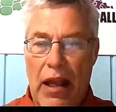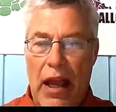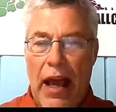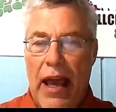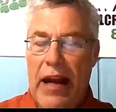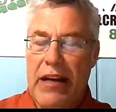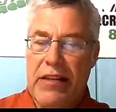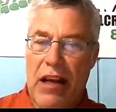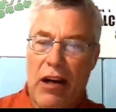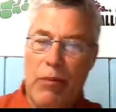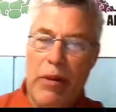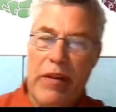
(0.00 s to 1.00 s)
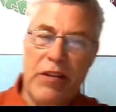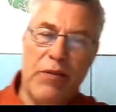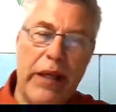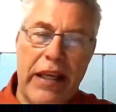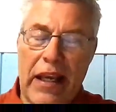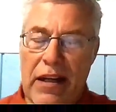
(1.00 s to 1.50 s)
I had a gentleman this
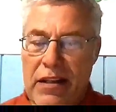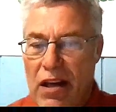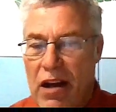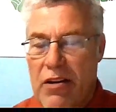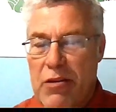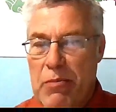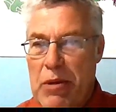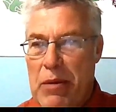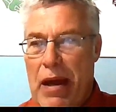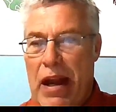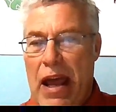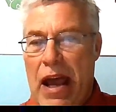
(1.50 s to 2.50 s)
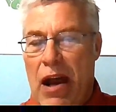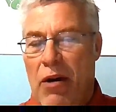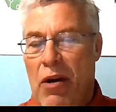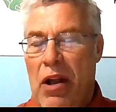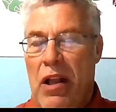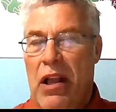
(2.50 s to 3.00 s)
weekend talk to me about how
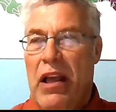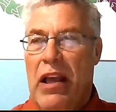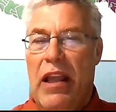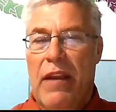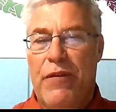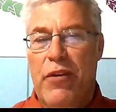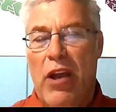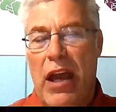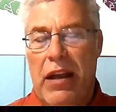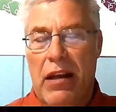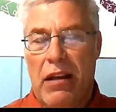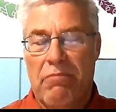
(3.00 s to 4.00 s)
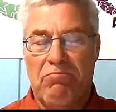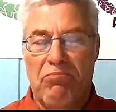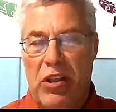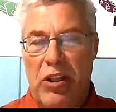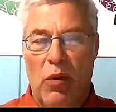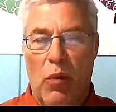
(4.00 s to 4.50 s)
if you had,
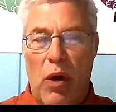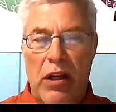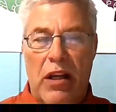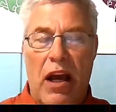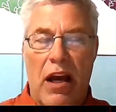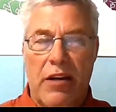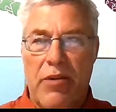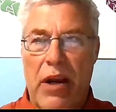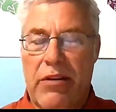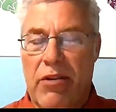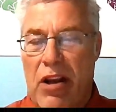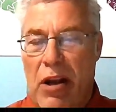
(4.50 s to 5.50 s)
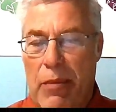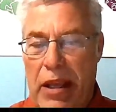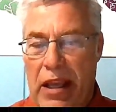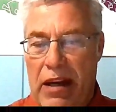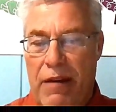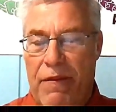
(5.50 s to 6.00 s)
you know, one contractor come
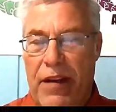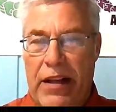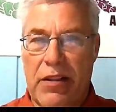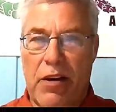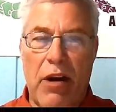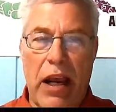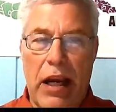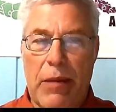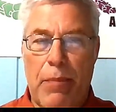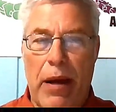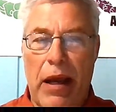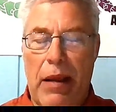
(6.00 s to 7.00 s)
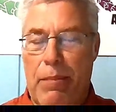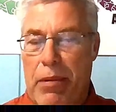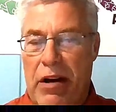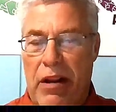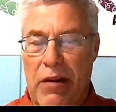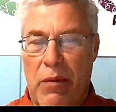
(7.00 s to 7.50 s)
in and fix a cracked pipe and
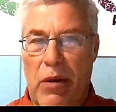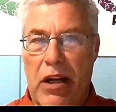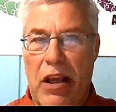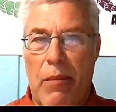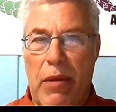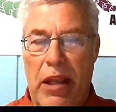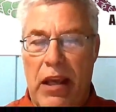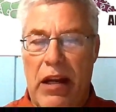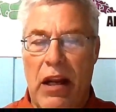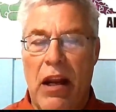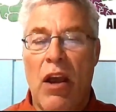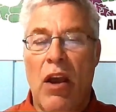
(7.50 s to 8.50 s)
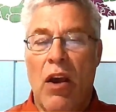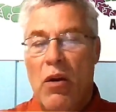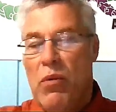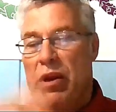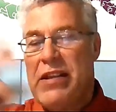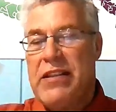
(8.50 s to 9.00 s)
another one come in and
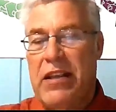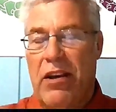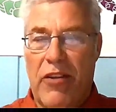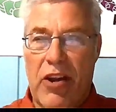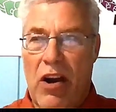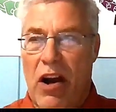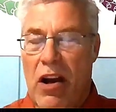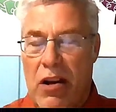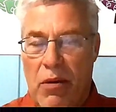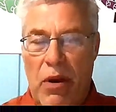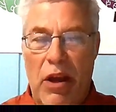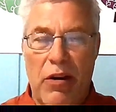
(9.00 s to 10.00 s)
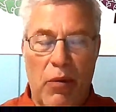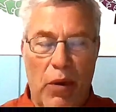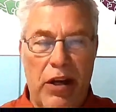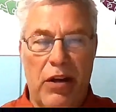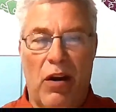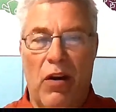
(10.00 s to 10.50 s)
reseal the caulk around a
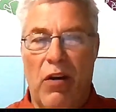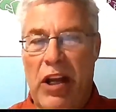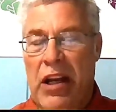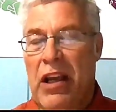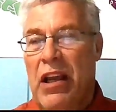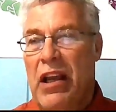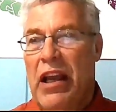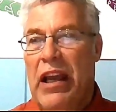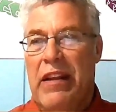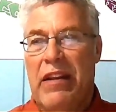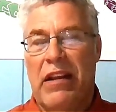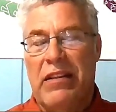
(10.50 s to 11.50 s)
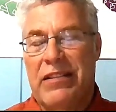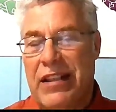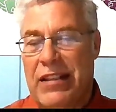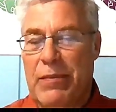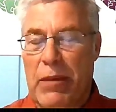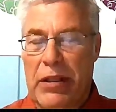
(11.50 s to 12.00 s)
window and, and then
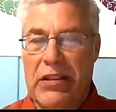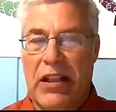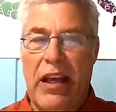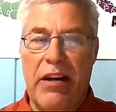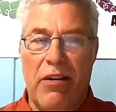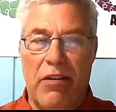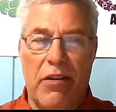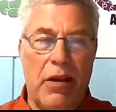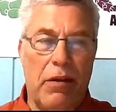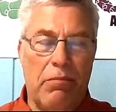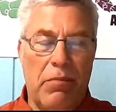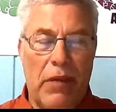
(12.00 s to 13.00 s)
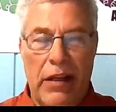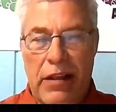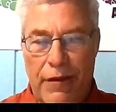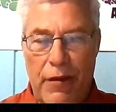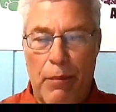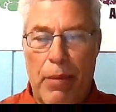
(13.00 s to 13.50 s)
six months later the a
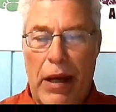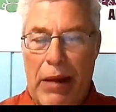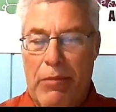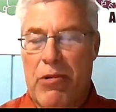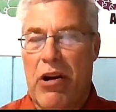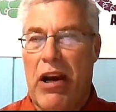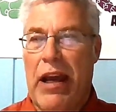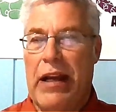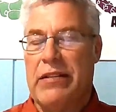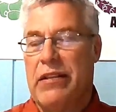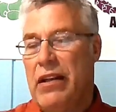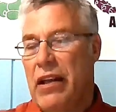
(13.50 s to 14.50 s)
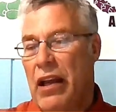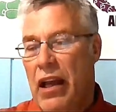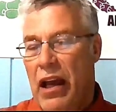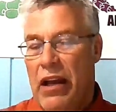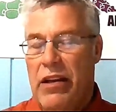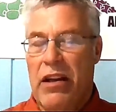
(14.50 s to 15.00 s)
different pipe cracks and
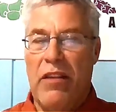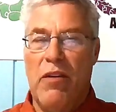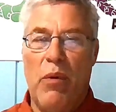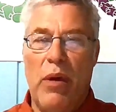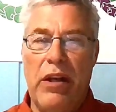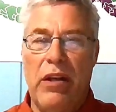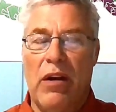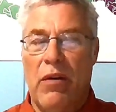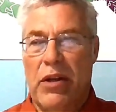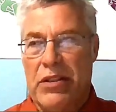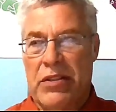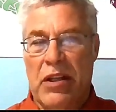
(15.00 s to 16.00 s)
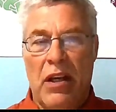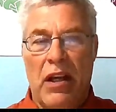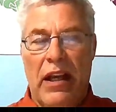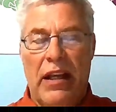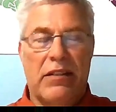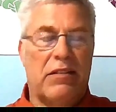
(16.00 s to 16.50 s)
another window is
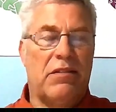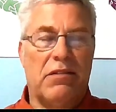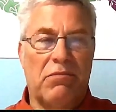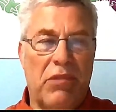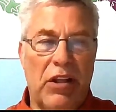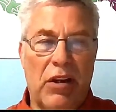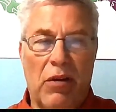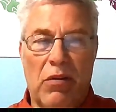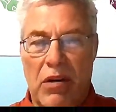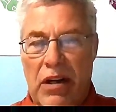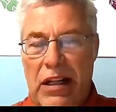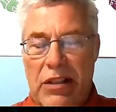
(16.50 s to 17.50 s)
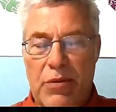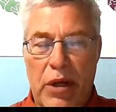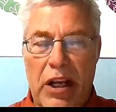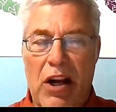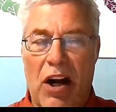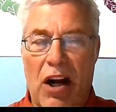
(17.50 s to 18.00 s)
is you know needs
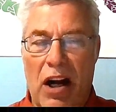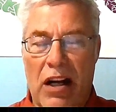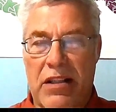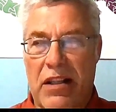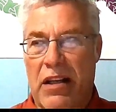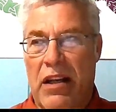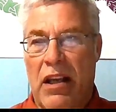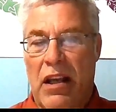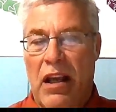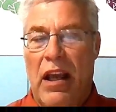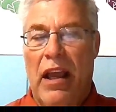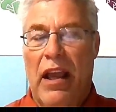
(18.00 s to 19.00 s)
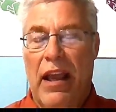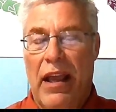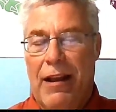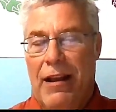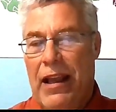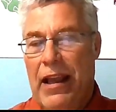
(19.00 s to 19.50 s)
recaulked and
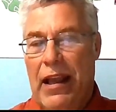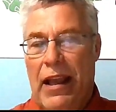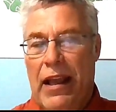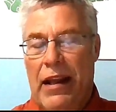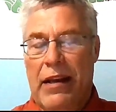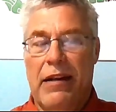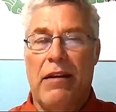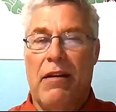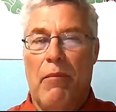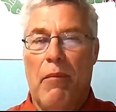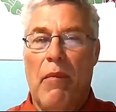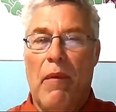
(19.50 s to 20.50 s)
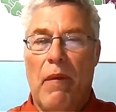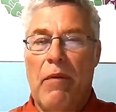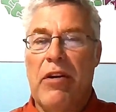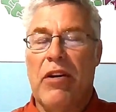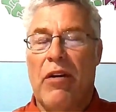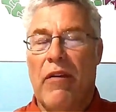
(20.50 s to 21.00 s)
and you
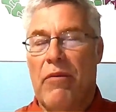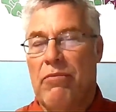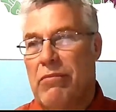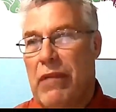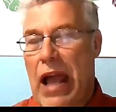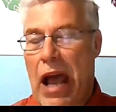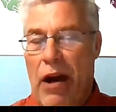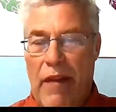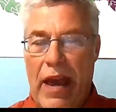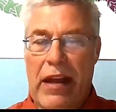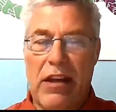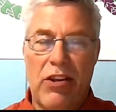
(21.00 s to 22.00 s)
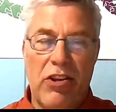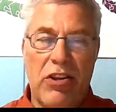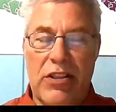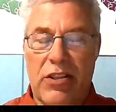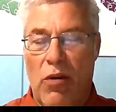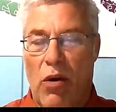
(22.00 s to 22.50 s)
know how that you can
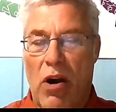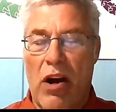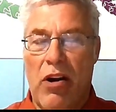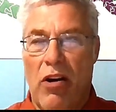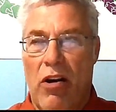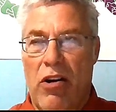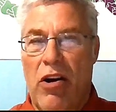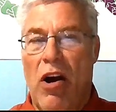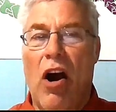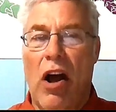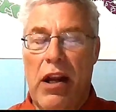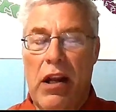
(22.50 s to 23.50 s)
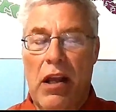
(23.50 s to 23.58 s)
just go on and on and on